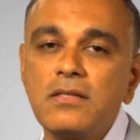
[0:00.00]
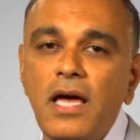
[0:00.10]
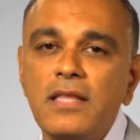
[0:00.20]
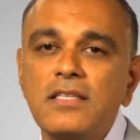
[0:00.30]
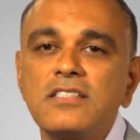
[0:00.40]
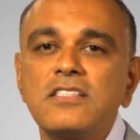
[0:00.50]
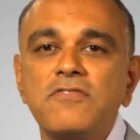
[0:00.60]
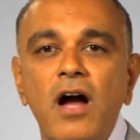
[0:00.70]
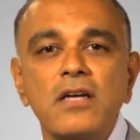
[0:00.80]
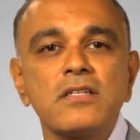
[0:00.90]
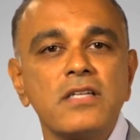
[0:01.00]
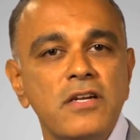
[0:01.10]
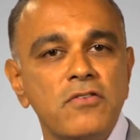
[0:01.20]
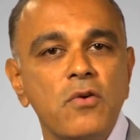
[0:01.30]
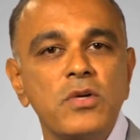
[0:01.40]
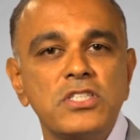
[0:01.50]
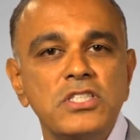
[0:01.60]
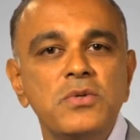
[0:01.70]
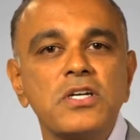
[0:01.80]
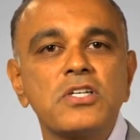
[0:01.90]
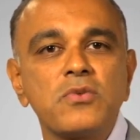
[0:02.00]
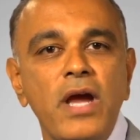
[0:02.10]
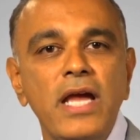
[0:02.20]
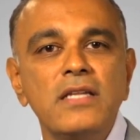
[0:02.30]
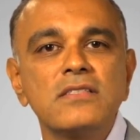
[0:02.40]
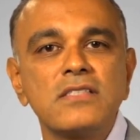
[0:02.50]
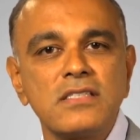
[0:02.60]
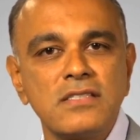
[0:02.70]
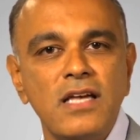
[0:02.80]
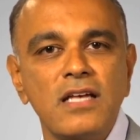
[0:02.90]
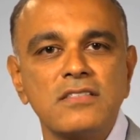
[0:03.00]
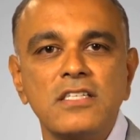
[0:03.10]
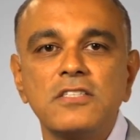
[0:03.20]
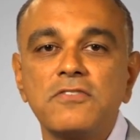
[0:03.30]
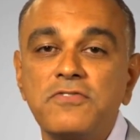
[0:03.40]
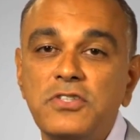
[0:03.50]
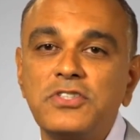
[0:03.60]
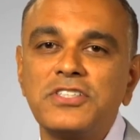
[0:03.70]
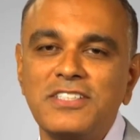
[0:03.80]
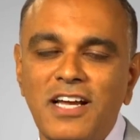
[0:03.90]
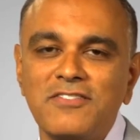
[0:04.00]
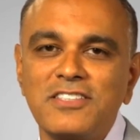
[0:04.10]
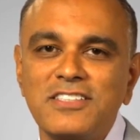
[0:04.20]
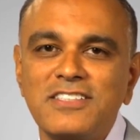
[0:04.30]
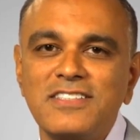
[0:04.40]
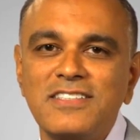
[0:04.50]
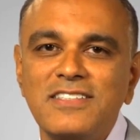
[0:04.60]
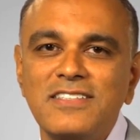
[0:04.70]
then, this is Diwakar Kinra wishing you a great success in your future endeavors.